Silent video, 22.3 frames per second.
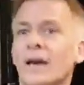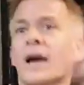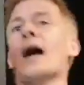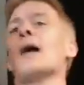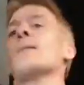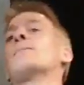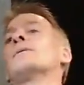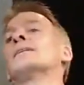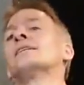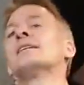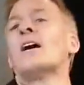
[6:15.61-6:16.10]

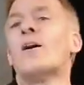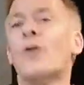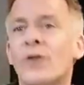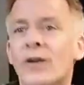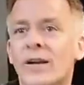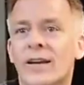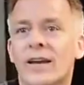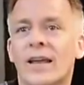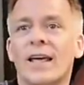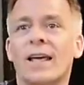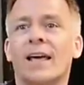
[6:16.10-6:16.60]
up and down
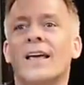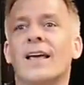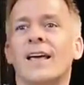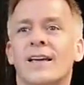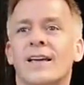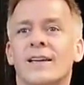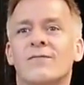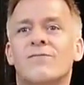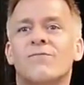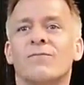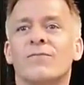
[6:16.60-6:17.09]
and
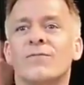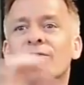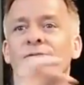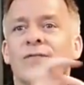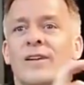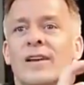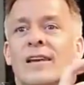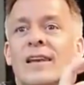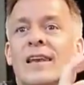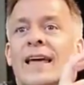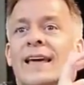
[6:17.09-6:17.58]

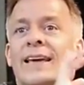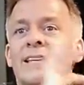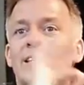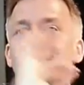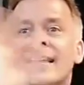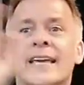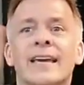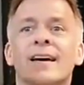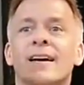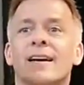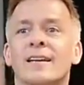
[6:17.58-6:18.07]
like a
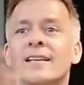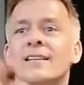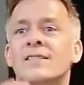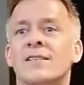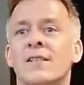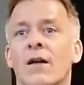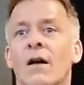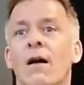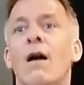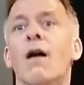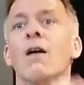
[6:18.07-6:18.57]
singer. He's not